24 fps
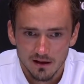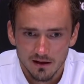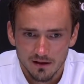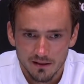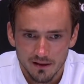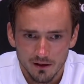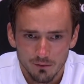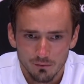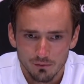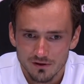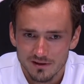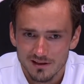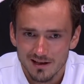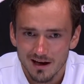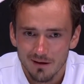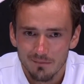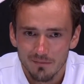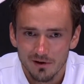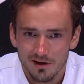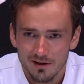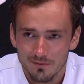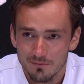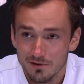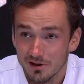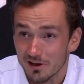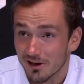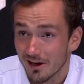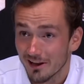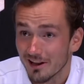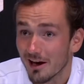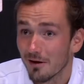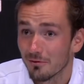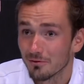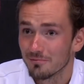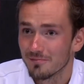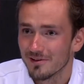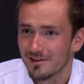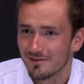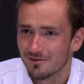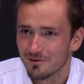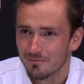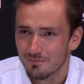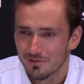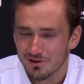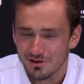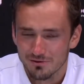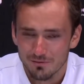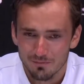there would somebody be, and I would
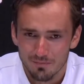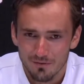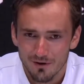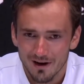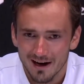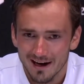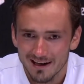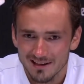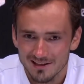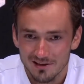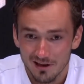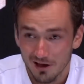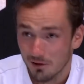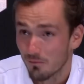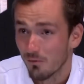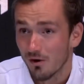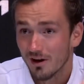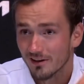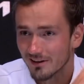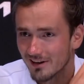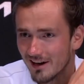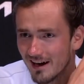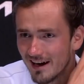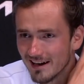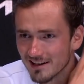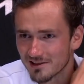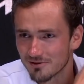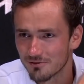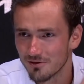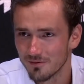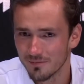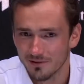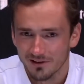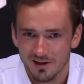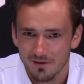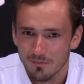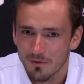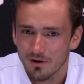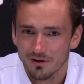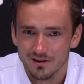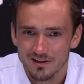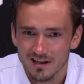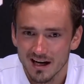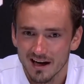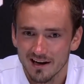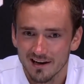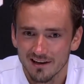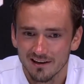even be surprised, like one guy screaming, "Come on,
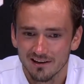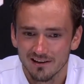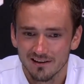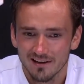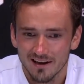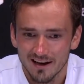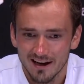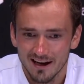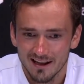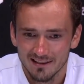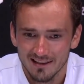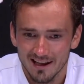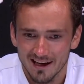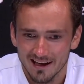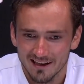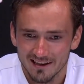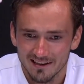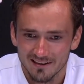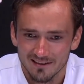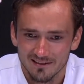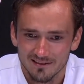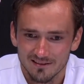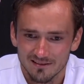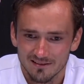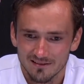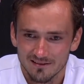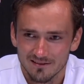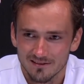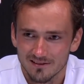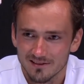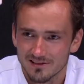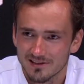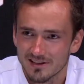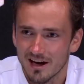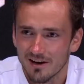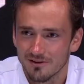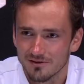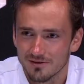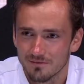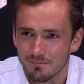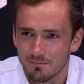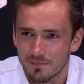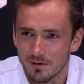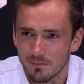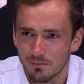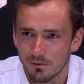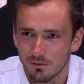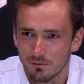Daniel!" And like
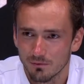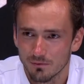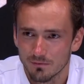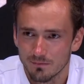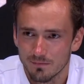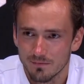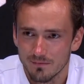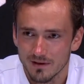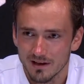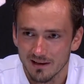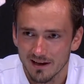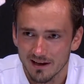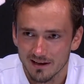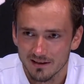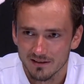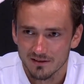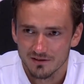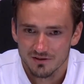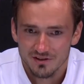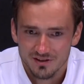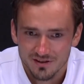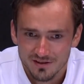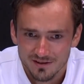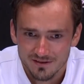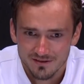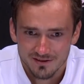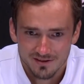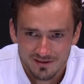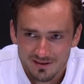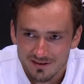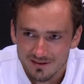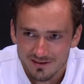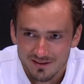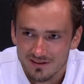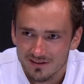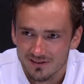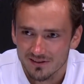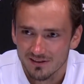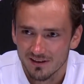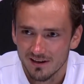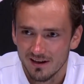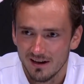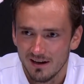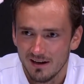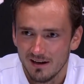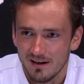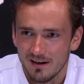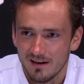1,000 people would be like, tss, tss, tss.
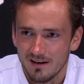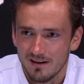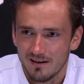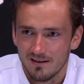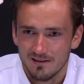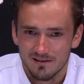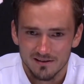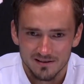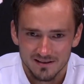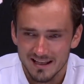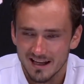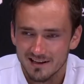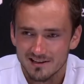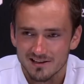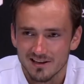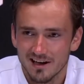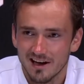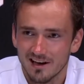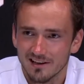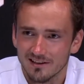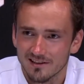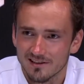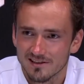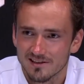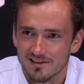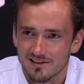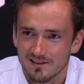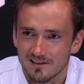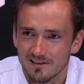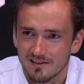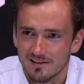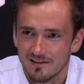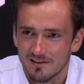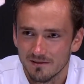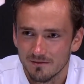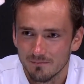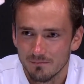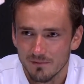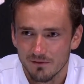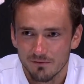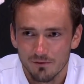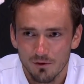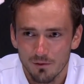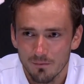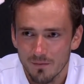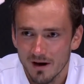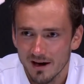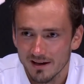Dead silence.
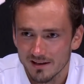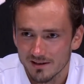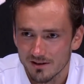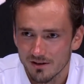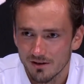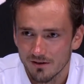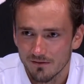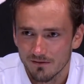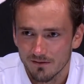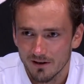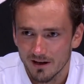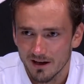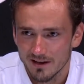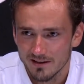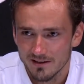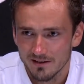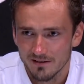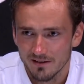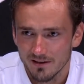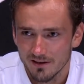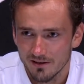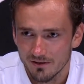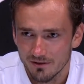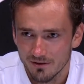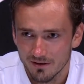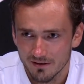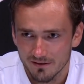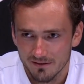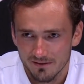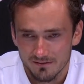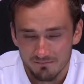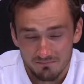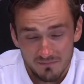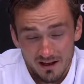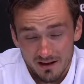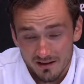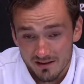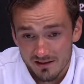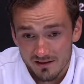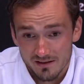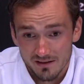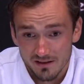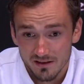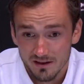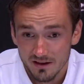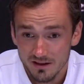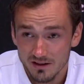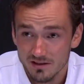Before my serve, I didn't hear it, and
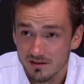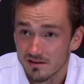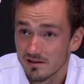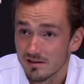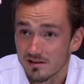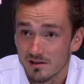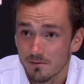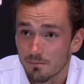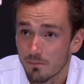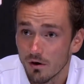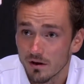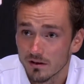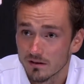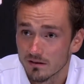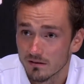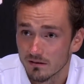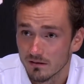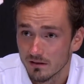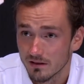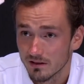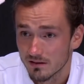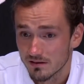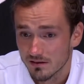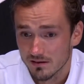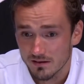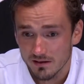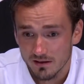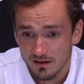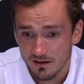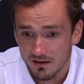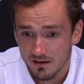it's disappointing. It's